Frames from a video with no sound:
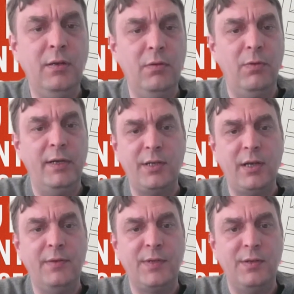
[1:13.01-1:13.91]
which
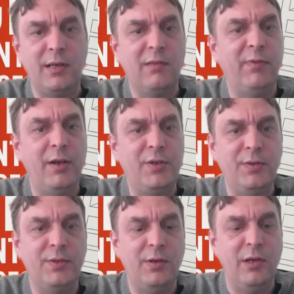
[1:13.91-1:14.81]
turns into
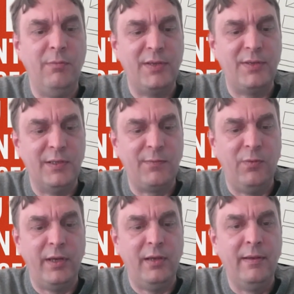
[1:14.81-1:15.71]
conversions and new business for you.